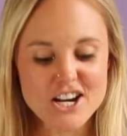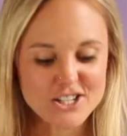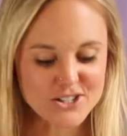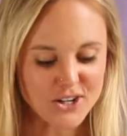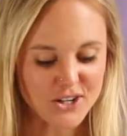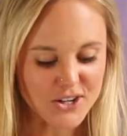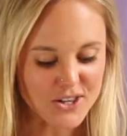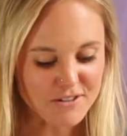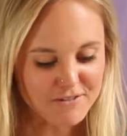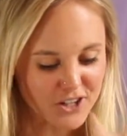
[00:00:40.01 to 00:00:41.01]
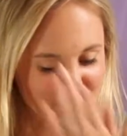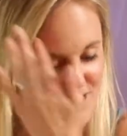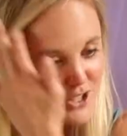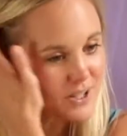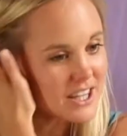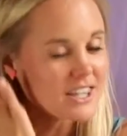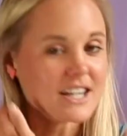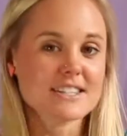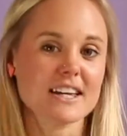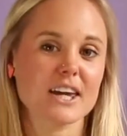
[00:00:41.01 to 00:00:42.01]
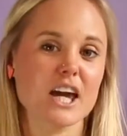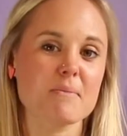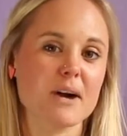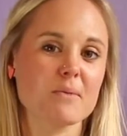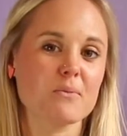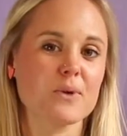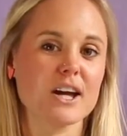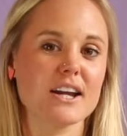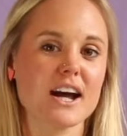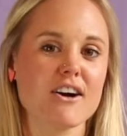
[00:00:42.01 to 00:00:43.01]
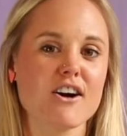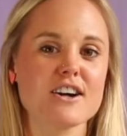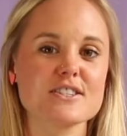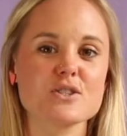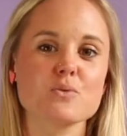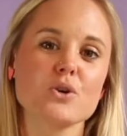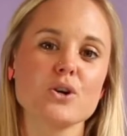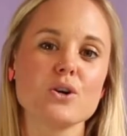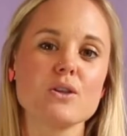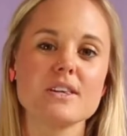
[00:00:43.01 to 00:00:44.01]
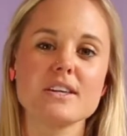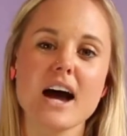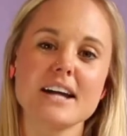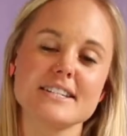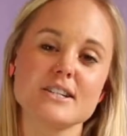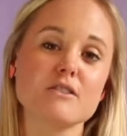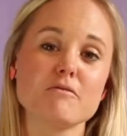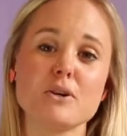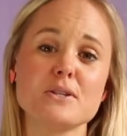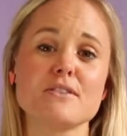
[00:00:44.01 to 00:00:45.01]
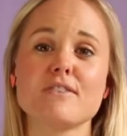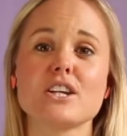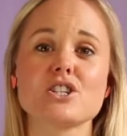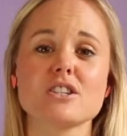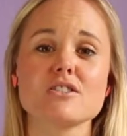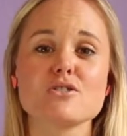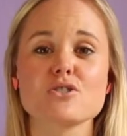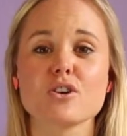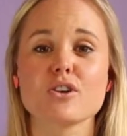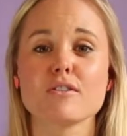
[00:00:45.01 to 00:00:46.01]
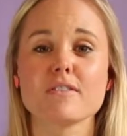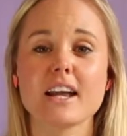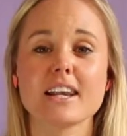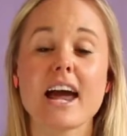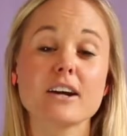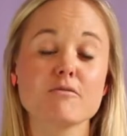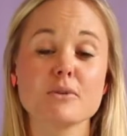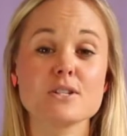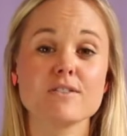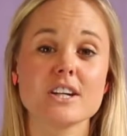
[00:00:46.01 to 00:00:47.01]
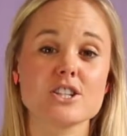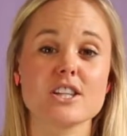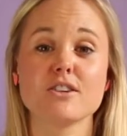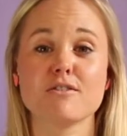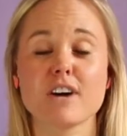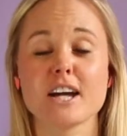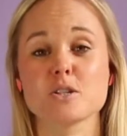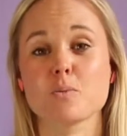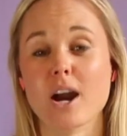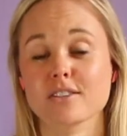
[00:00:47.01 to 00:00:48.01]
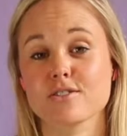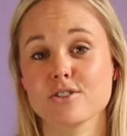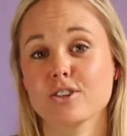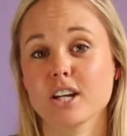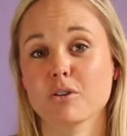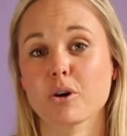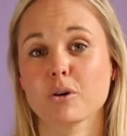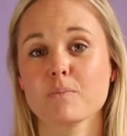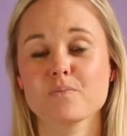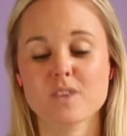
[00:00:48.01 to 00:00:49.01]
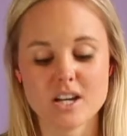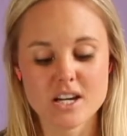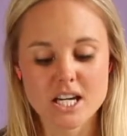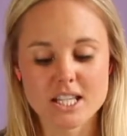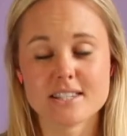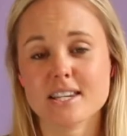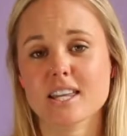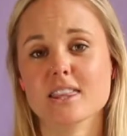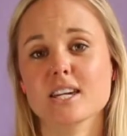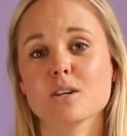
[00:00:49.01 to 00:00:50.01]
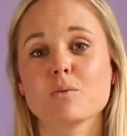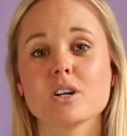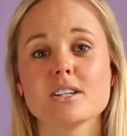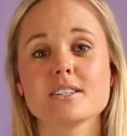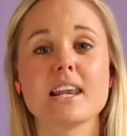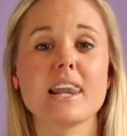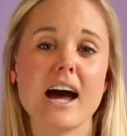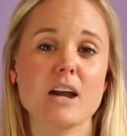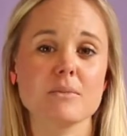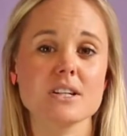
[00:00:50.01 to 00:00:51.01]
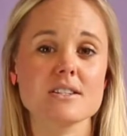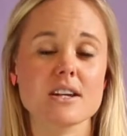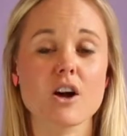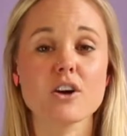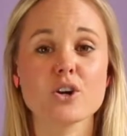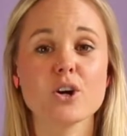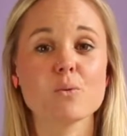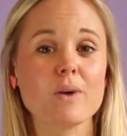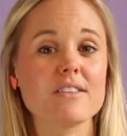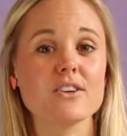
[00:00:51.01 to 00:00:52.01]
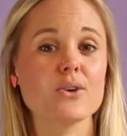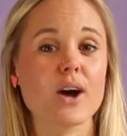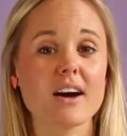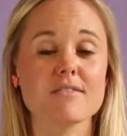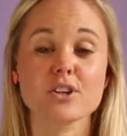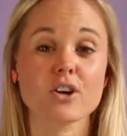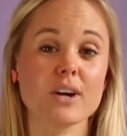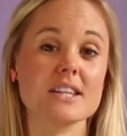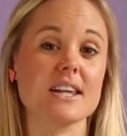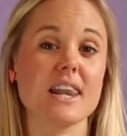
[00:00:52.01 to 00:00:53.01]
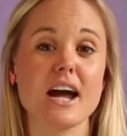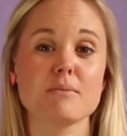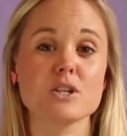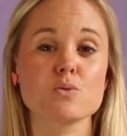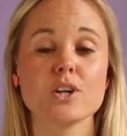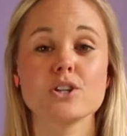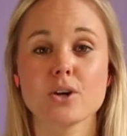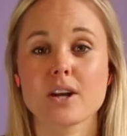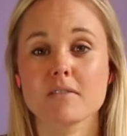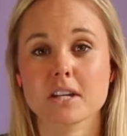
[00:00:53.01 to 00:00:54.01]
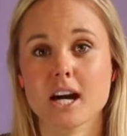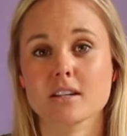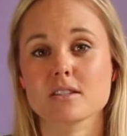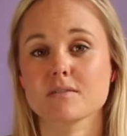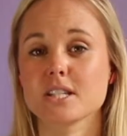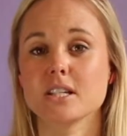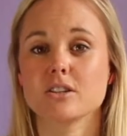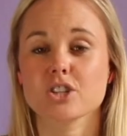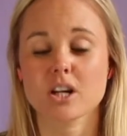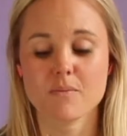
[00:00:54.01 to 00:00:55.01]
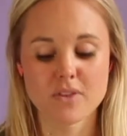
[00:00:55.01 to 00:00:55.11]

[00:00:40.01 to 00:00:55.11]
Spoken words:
So the first 3 things that came up when I asked were the idea of motivation, so that lack of motivation that you find to practice yoga at home. The second thing was alignment, and not knowing whether you have the correct alignment when you don't have the guidance of a teacher.